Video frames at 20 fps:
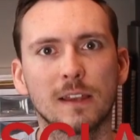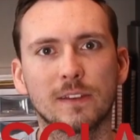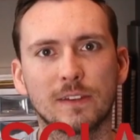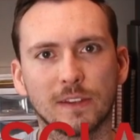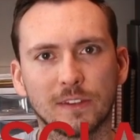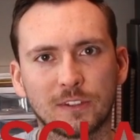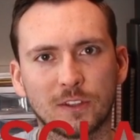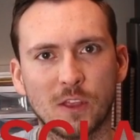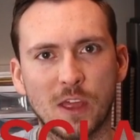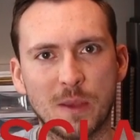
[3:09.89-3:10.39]

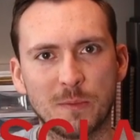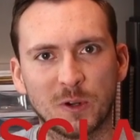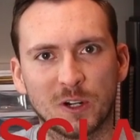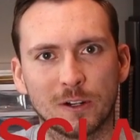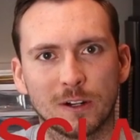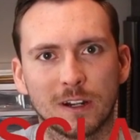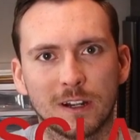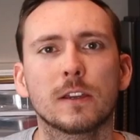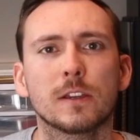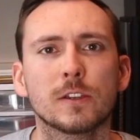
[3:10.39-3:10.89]

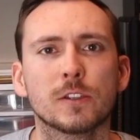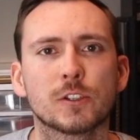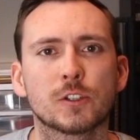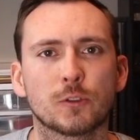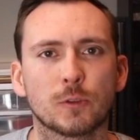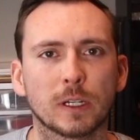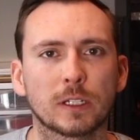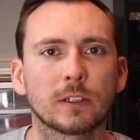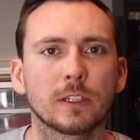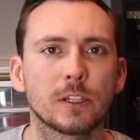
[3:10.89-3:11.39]
Disclaimer:
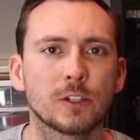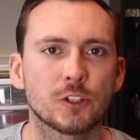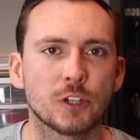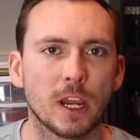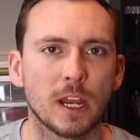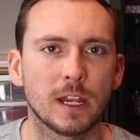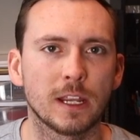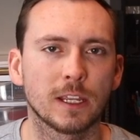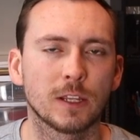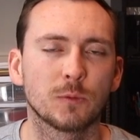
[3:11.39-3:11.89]
strictly
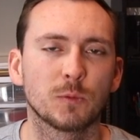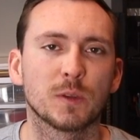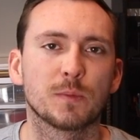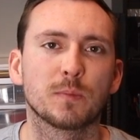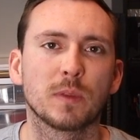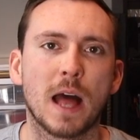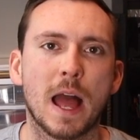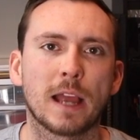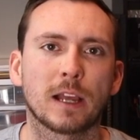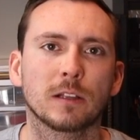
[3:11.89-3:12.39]
shading in with
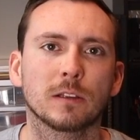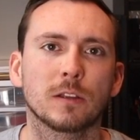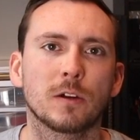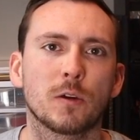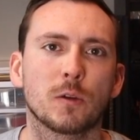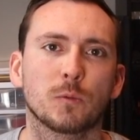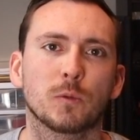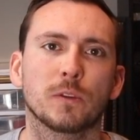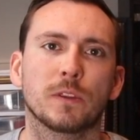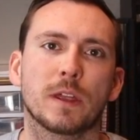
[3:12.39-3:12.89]
black
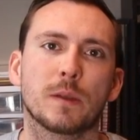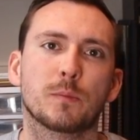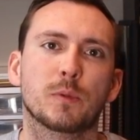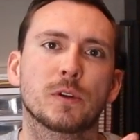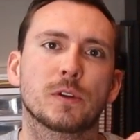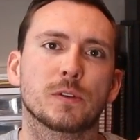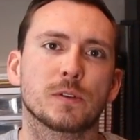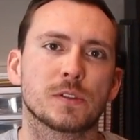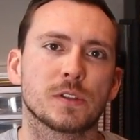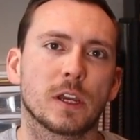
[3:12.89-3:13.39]
alone will then
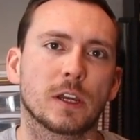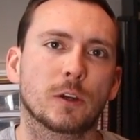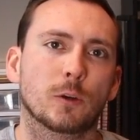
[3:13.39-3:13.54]
produce a